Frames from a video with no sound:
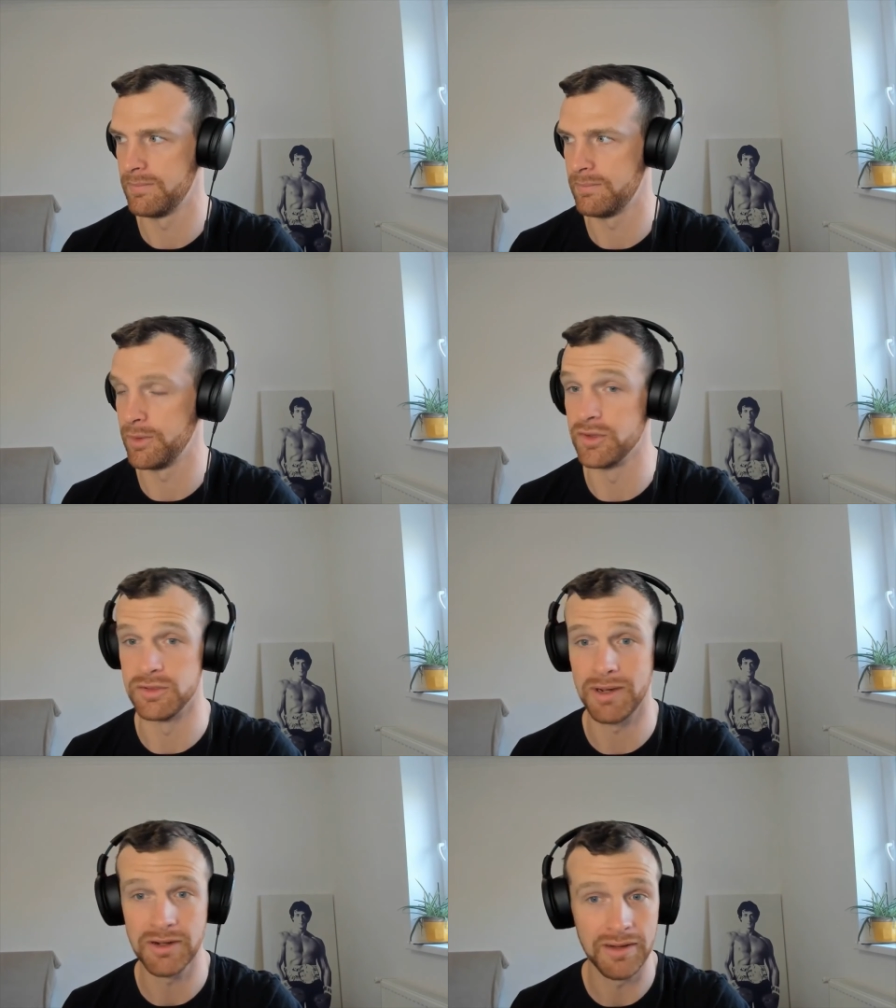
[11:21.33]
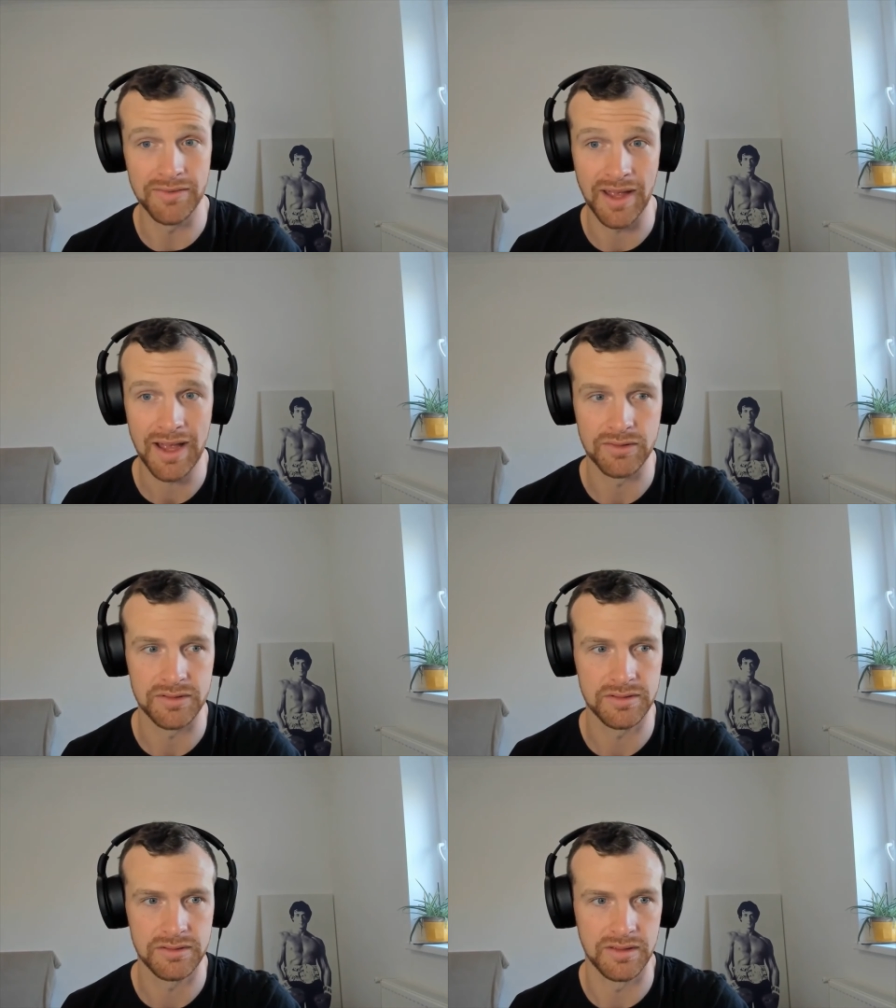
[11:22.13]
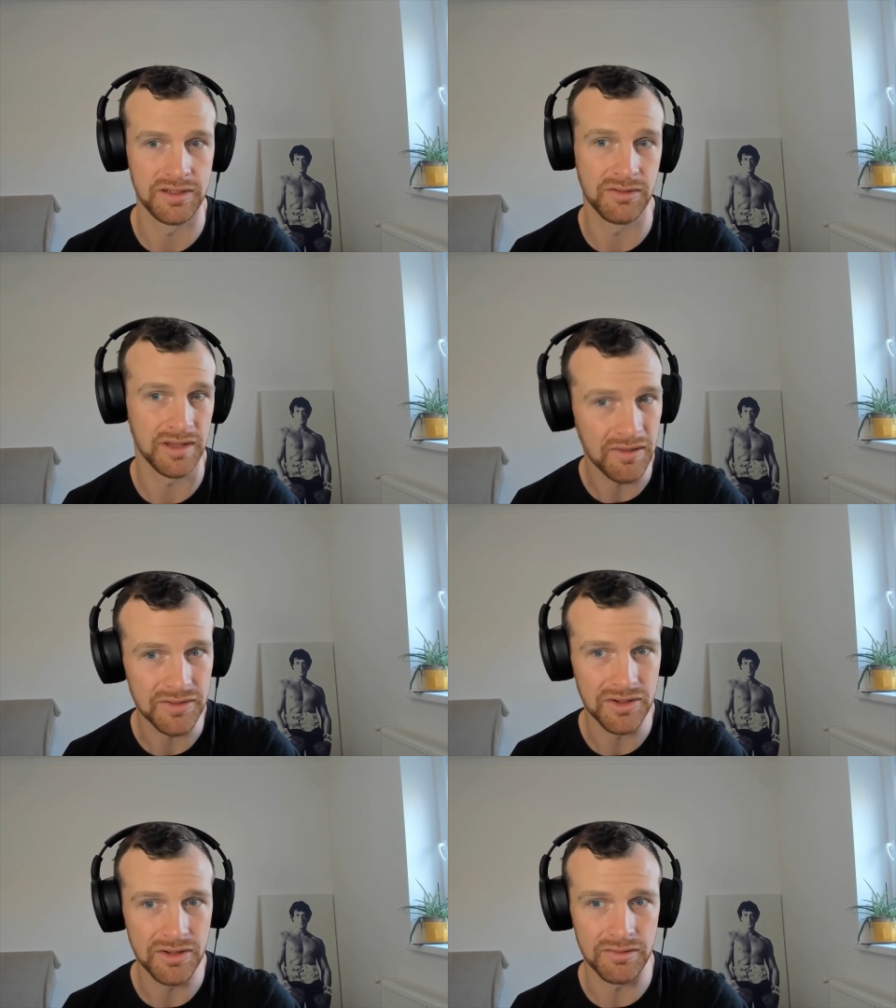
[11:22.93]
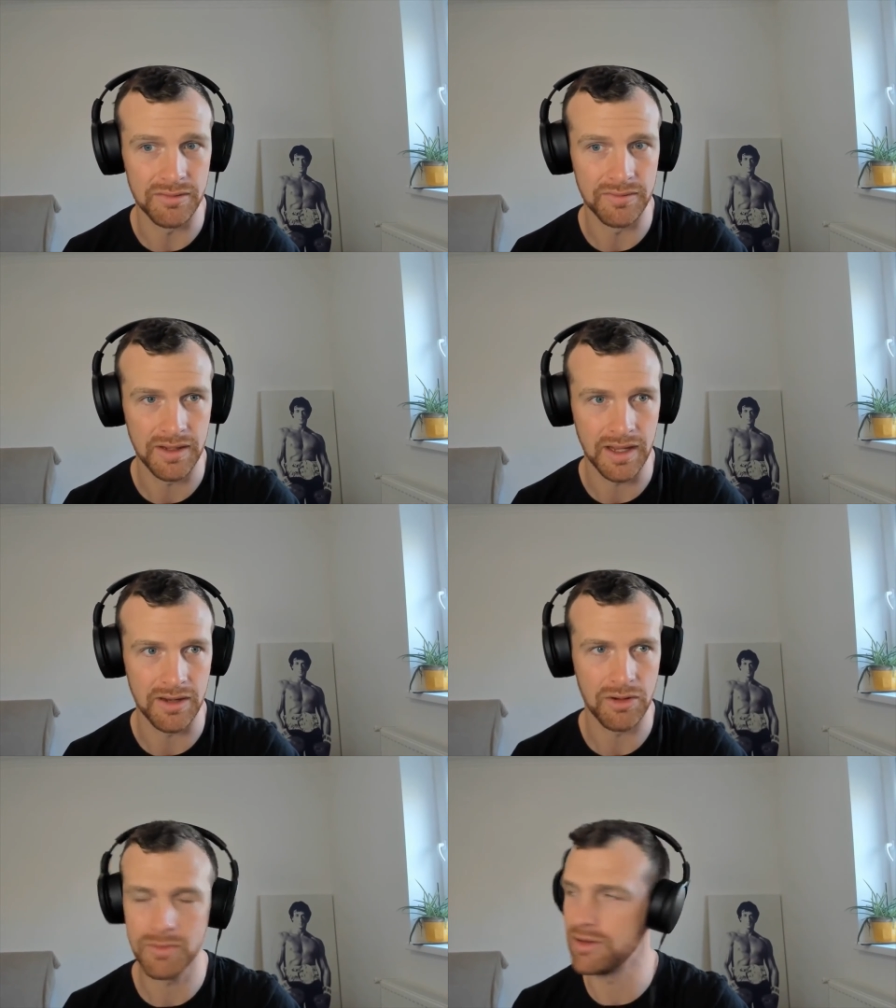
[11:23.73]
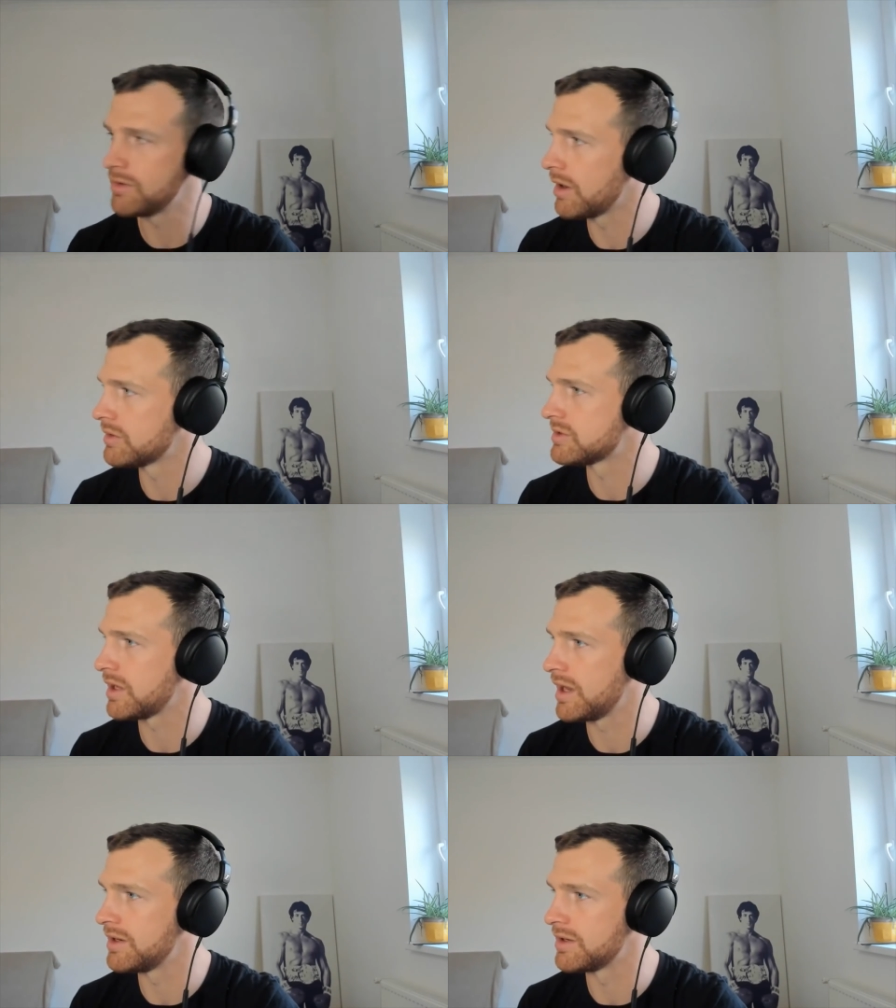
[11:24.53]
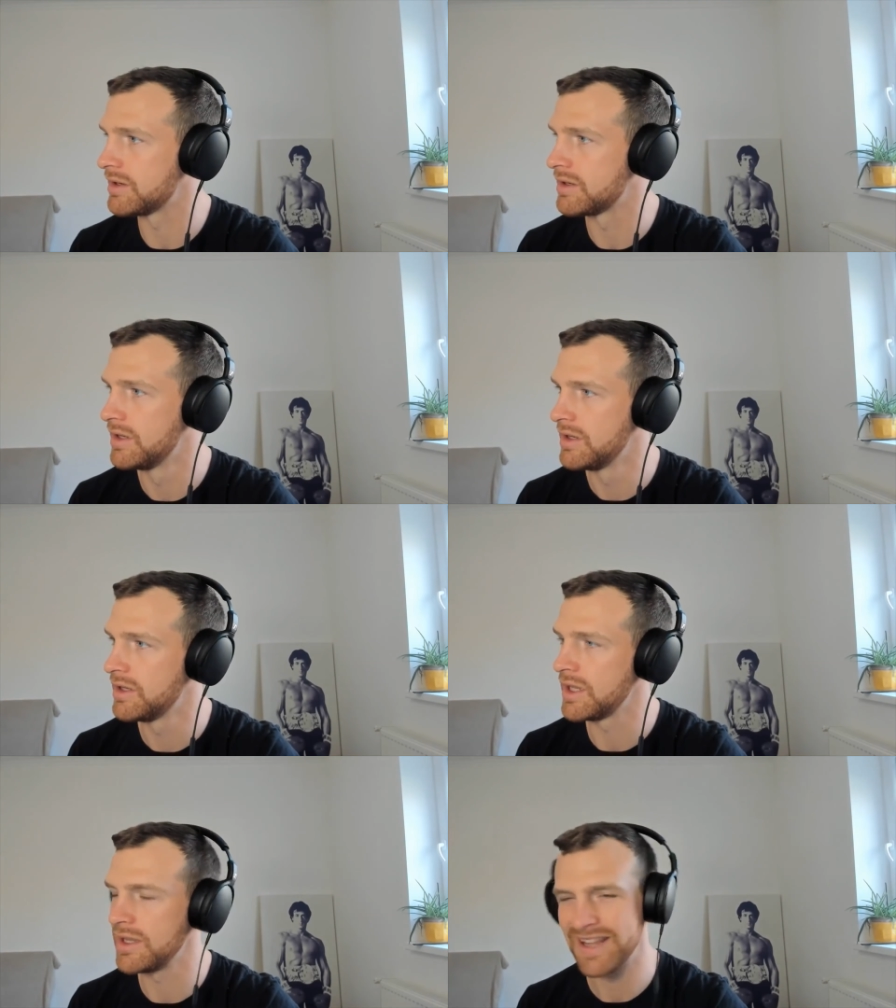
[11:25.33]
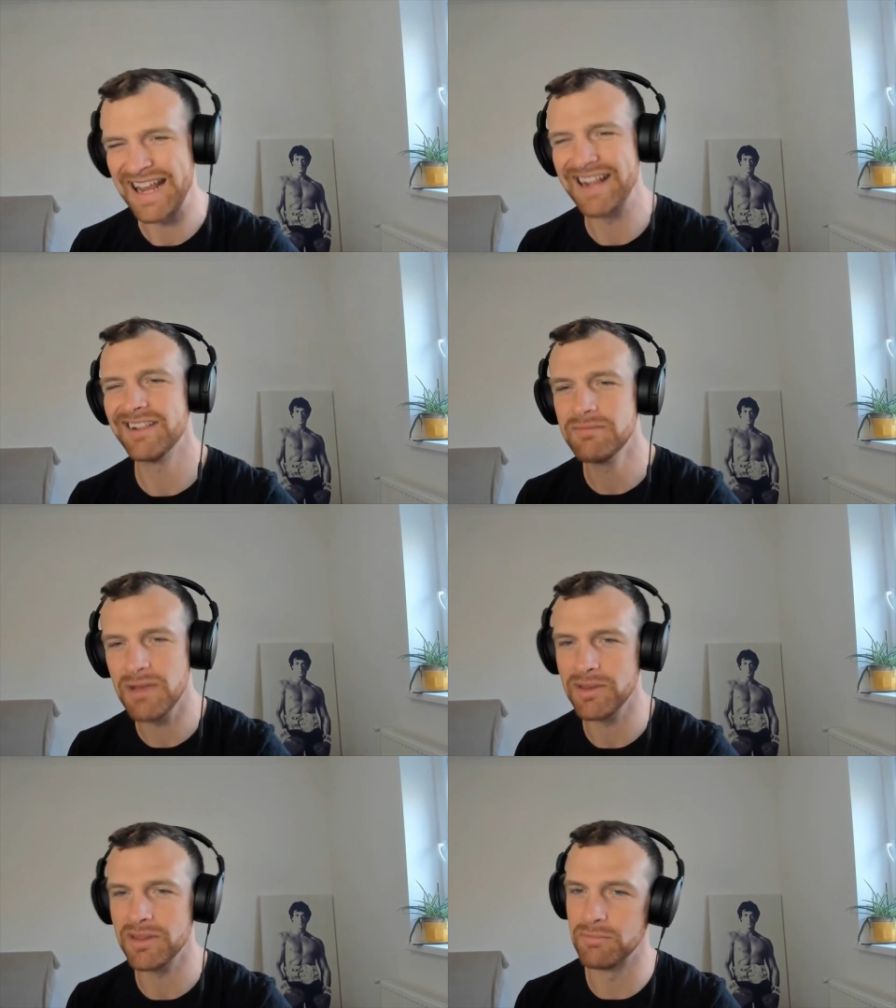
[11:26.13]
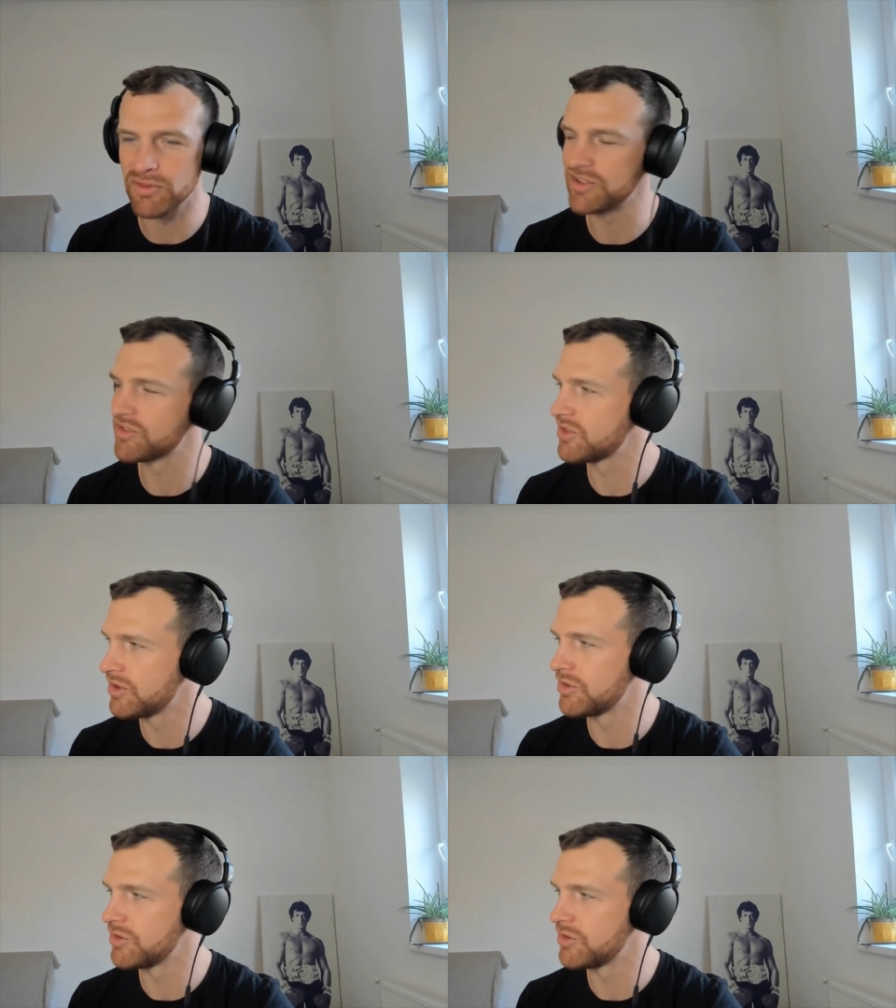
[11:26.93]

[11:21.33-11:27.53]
Because you might not leave your house until the afternoon, and only when you go outside. And in England, maybe the brisk,